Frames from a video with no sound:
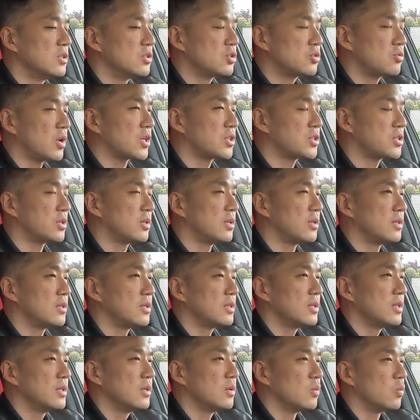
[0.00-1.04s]

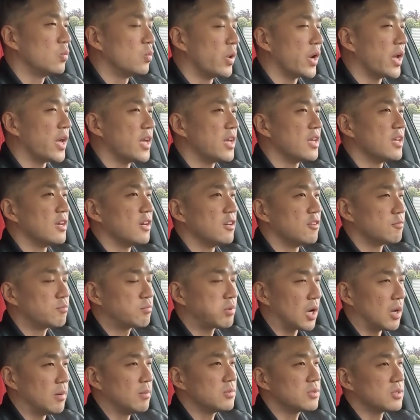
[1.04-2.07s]
structured way of
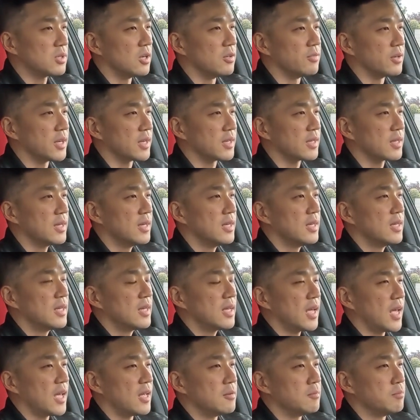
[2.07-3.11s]
problem solving
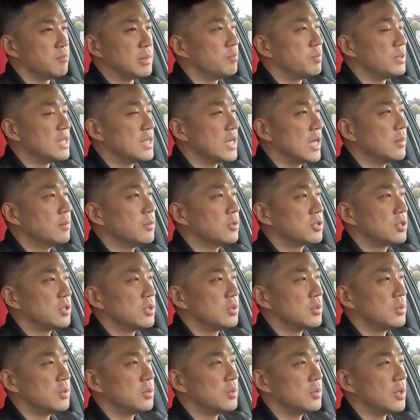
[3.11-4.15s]
and be able
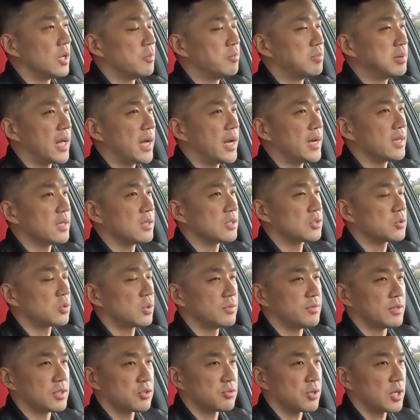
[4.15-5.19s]
to apply a
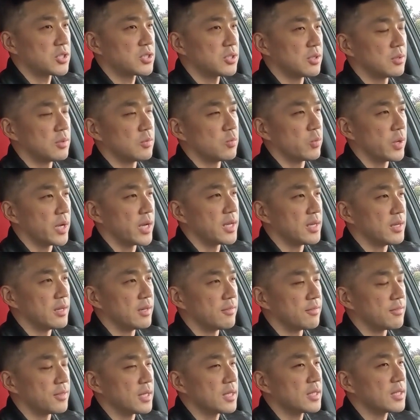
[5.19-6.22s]
sort of a structured way
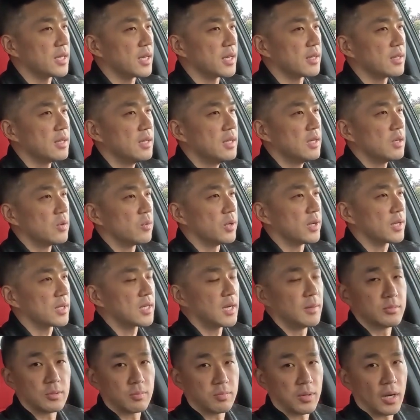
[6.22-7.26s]
of thinking when it
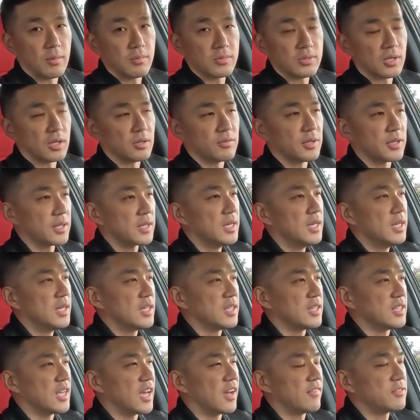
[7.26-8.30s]
comes to problem solving.
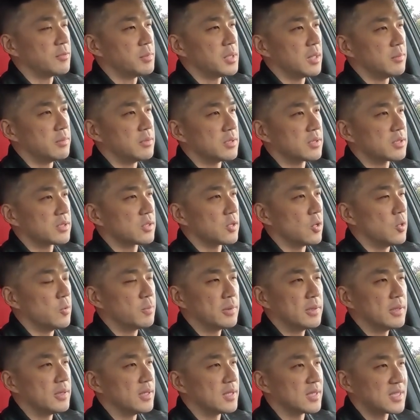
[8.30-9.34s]
You have to be able to
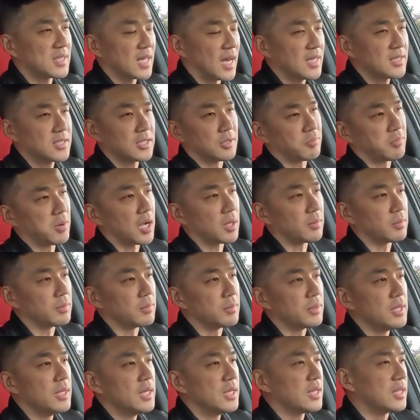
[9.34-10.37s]
scope the size of the
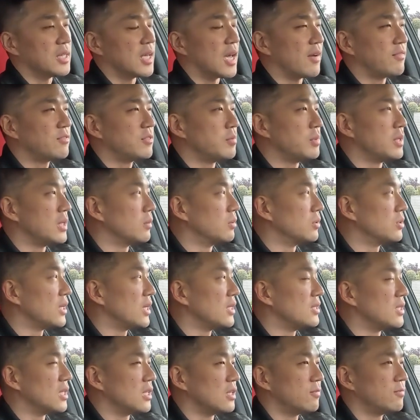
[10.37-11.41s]
problem. You have to be able to
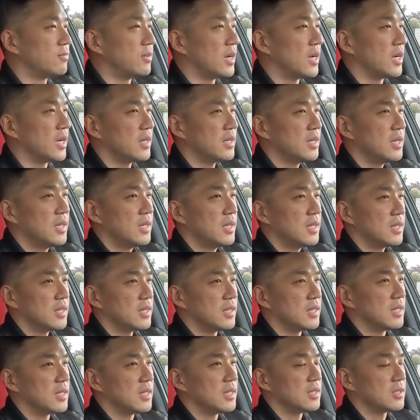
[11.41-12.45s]
identify
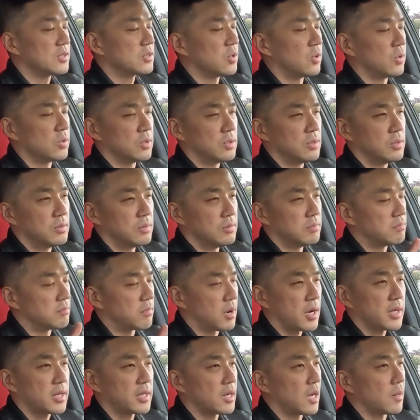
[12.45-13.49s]
the total
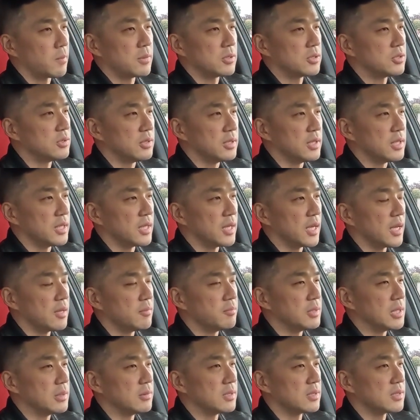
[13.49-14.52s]
market opportunity
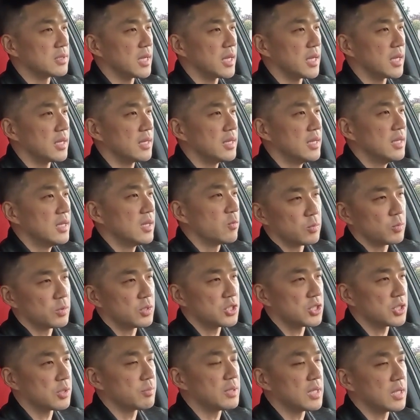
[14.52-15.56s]
and be able to say, we
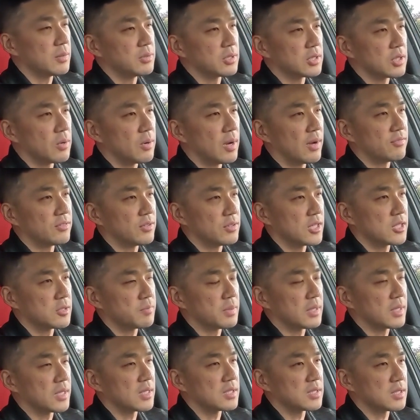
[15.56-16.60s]
should be able to go after this
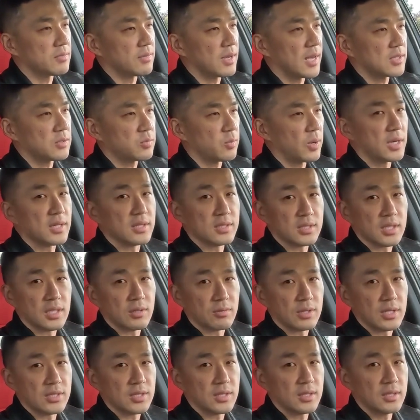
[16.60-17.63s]
because of X, Y, and Z
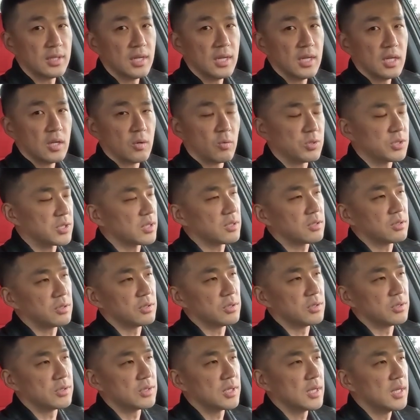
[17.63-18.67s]
reason, which
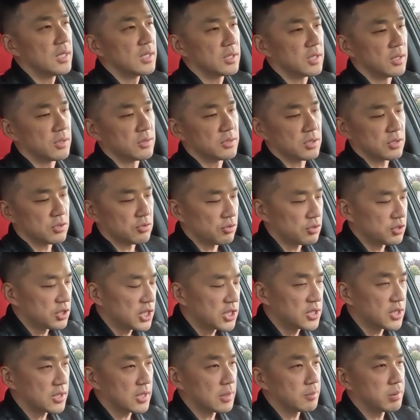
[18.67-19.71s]
includes, the
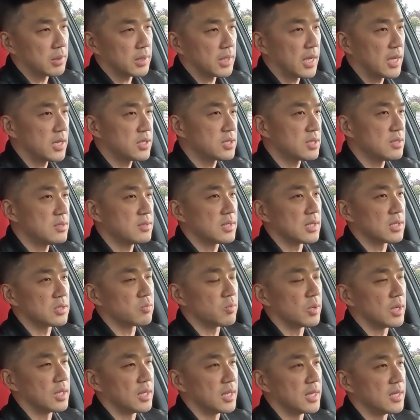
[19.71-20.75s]
strategic implications as
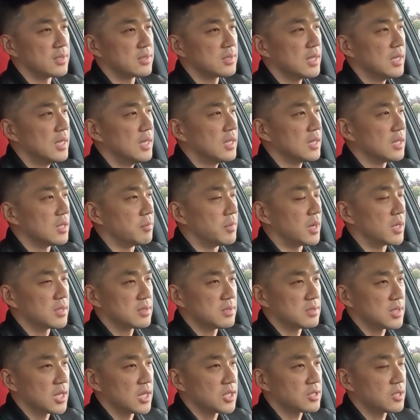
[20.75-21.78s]
well as the
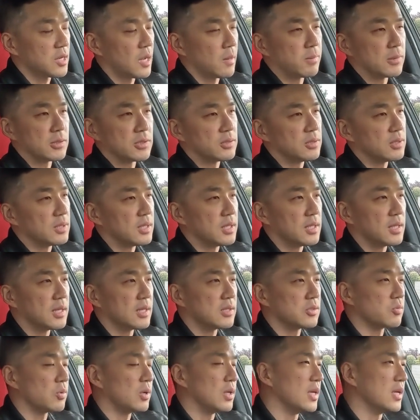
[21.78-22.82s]
monetization opportunity,
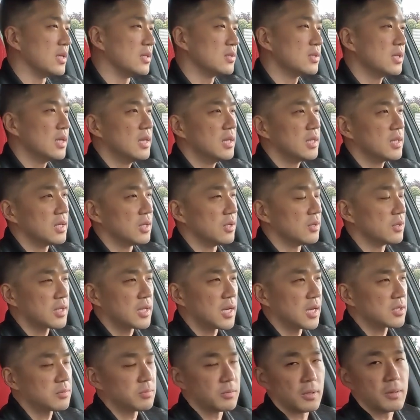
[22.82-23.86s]
as well as, the
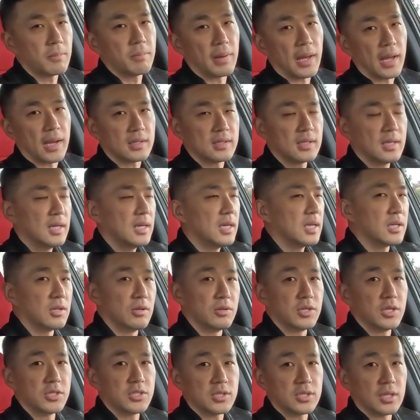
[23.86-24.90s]
customer impact.
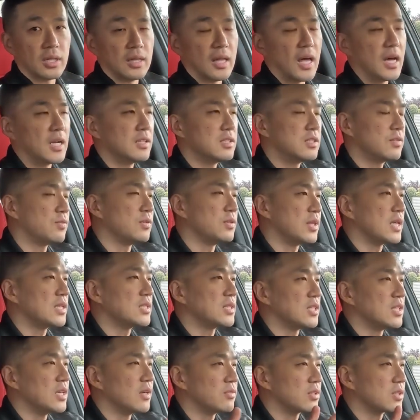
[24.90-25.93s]
There's just a lot of different things
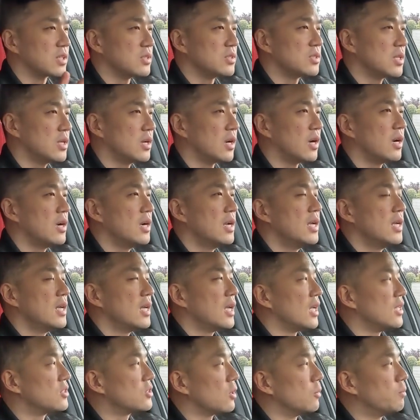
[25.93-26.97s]
that you have to consider.
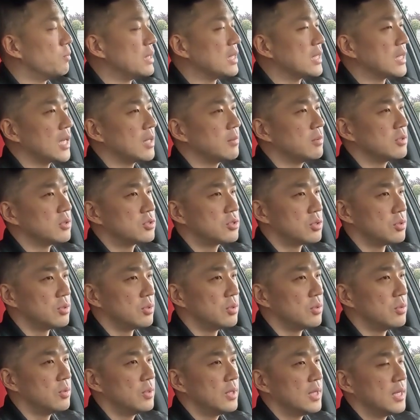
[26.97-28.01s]
And so being able
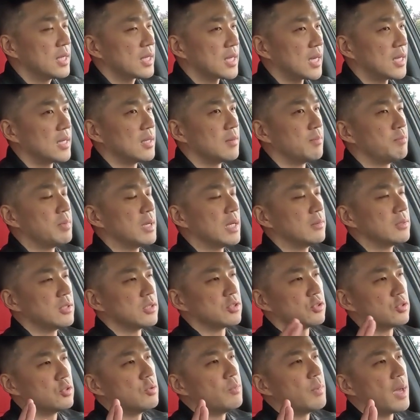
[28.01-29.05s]
to kind of be able to
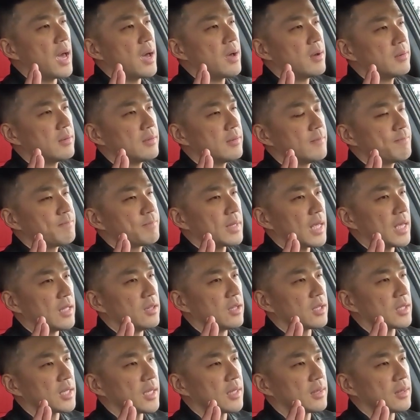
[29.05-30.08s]
zoom out and
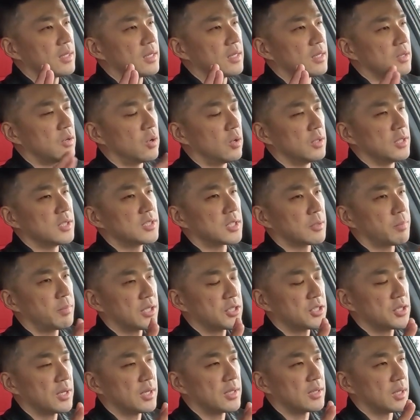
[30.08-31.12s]
look at the holistic
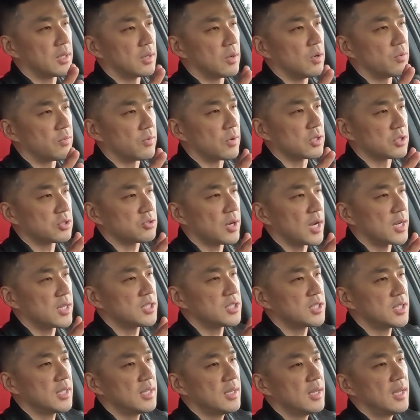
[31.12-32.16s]
picture and the overall
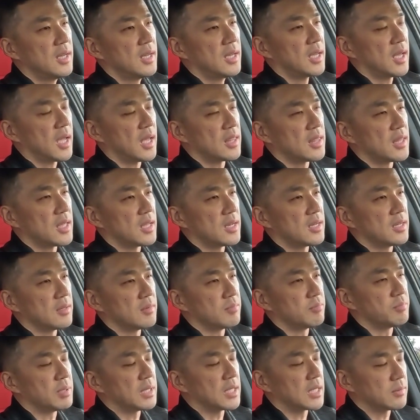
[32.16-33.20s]
strategy, and then
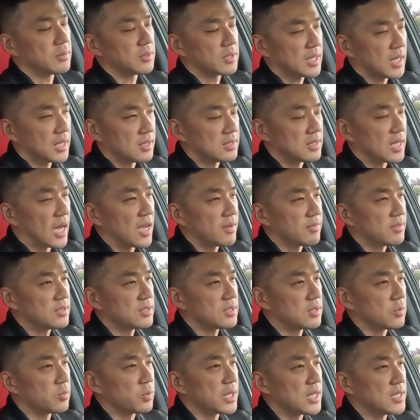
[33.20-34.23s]
being able to kind of dive
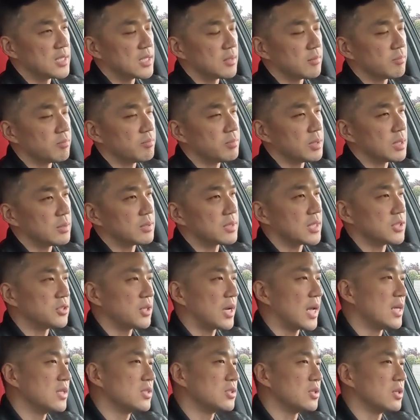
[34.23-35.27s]
into the weeds and be able to get
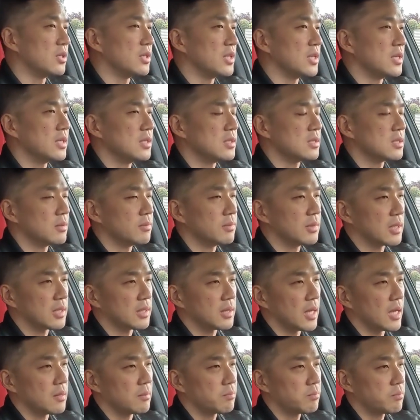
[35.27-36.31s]
your hands dirty is something
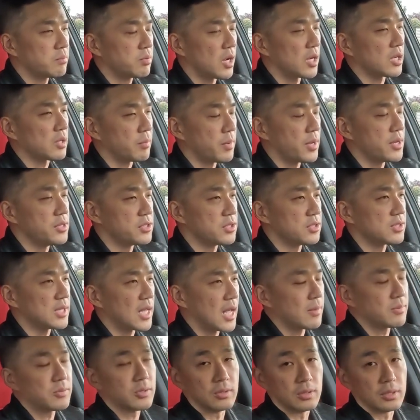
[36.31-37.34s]
that product managers
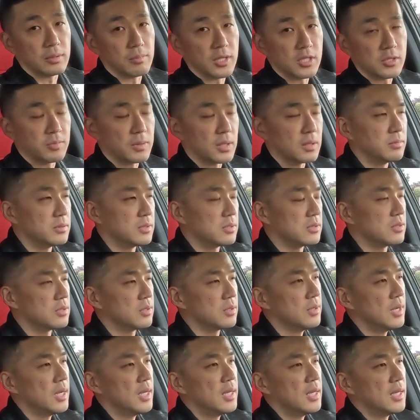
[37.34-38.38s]
absolutely must be able to
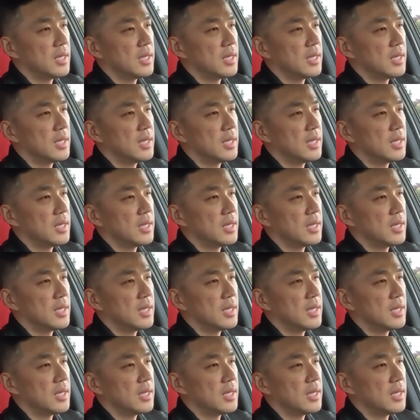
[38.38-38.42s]
do.